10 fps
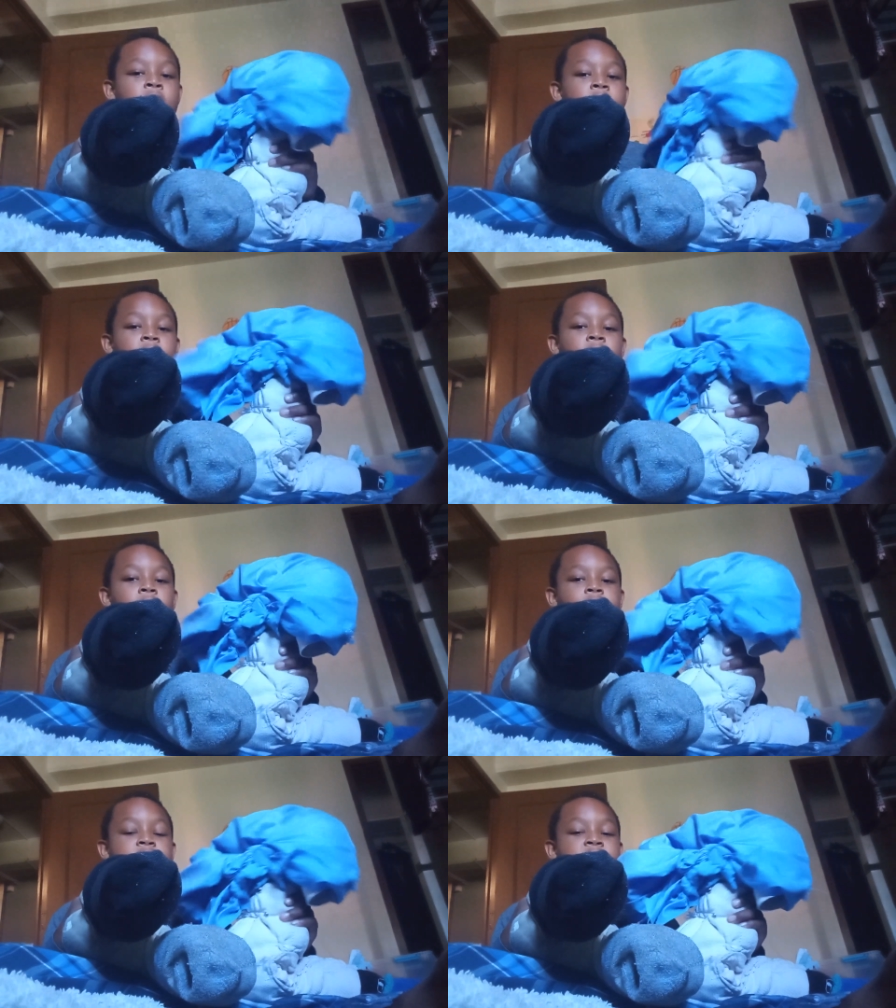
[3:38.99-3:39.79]

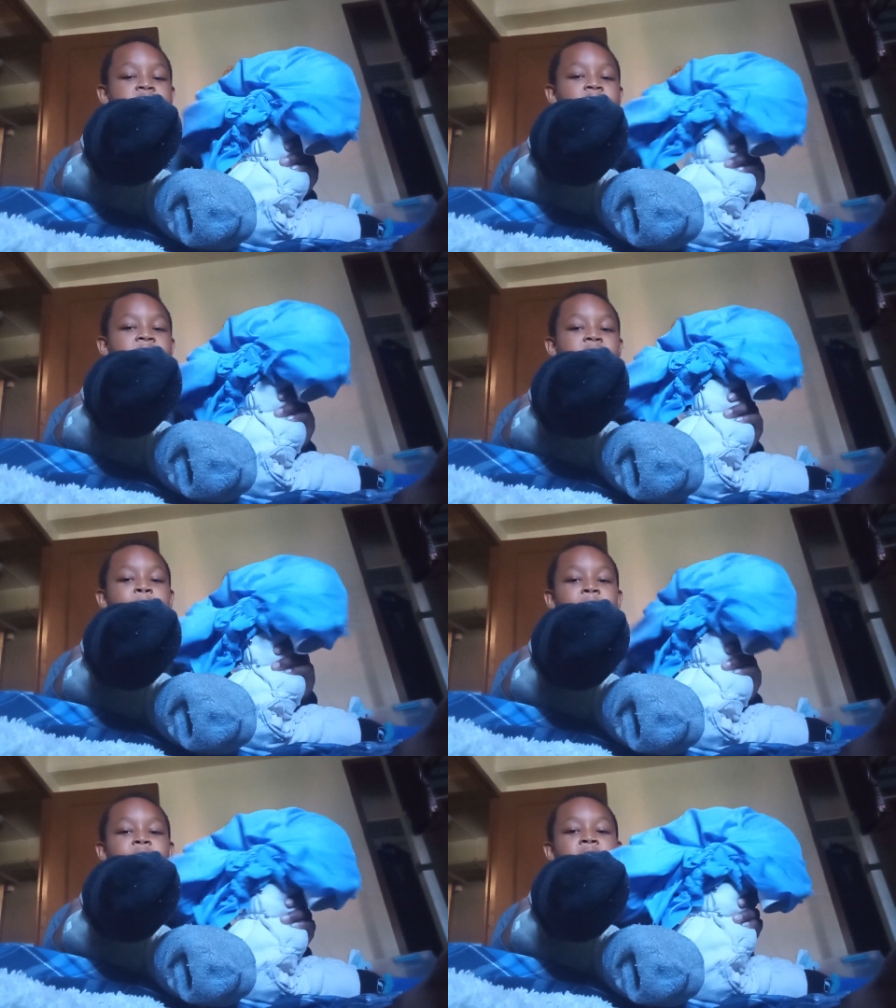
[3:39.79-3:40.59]
No, say sorry to
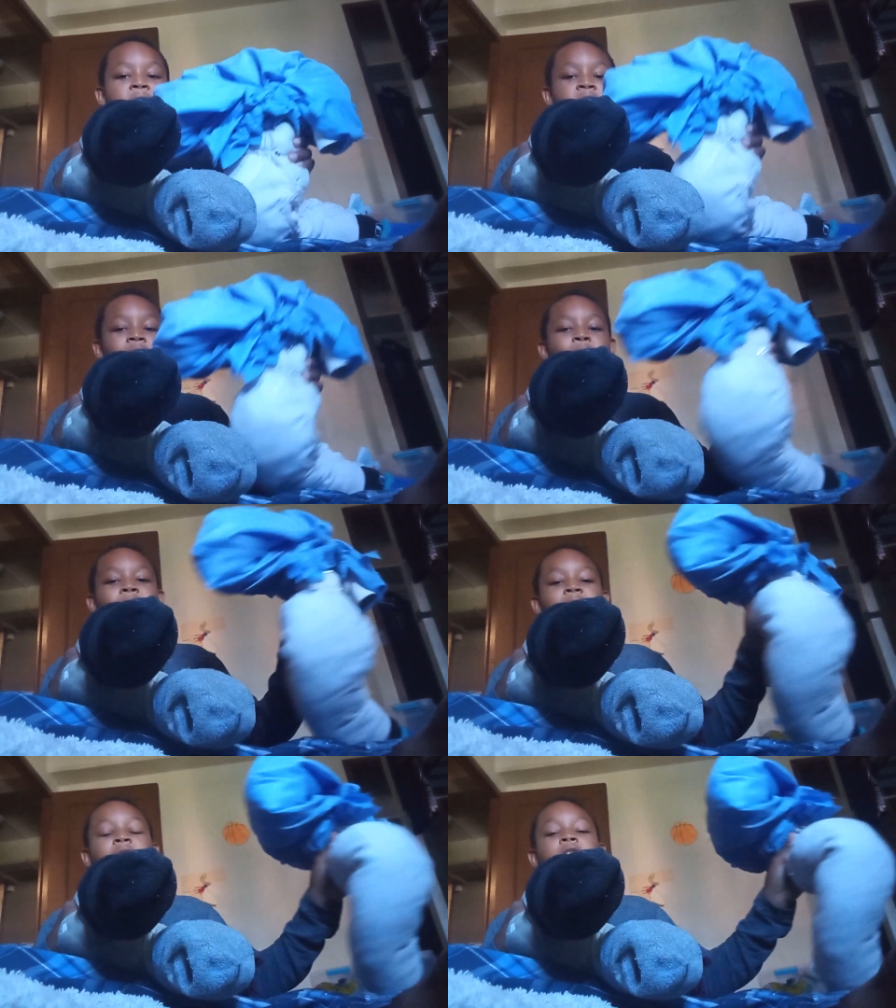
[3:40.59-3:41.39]
my fiance
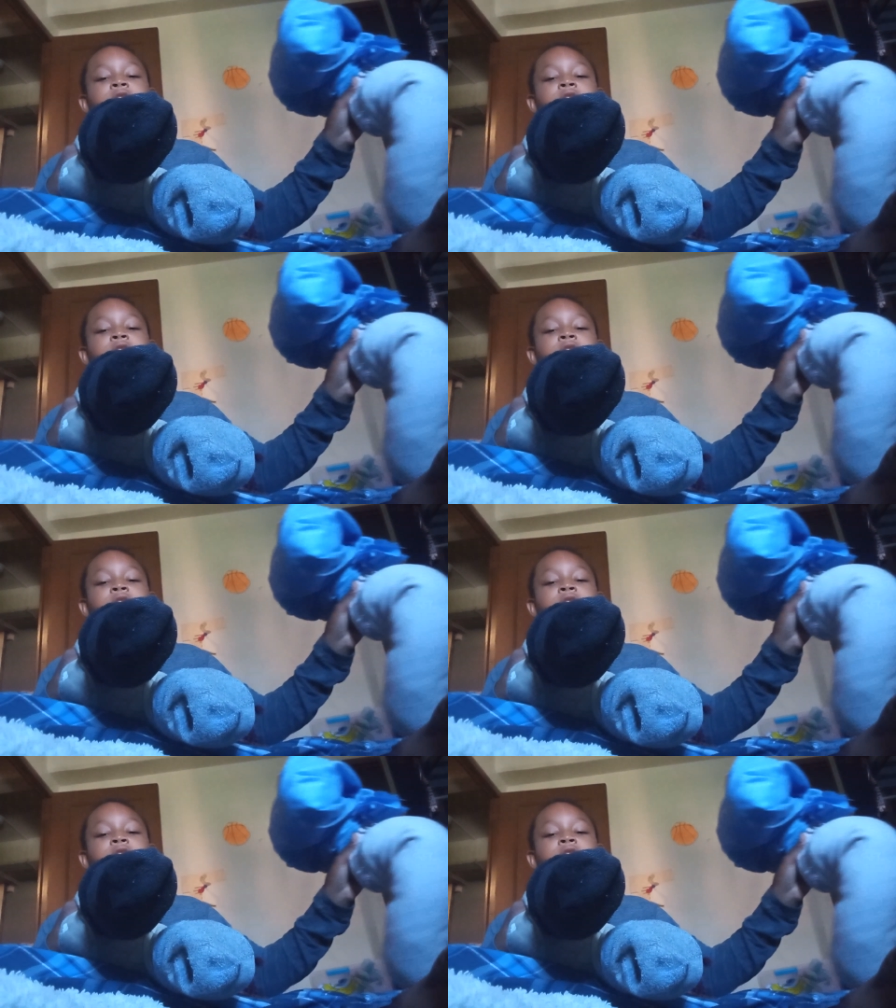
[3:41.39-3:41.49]
while I go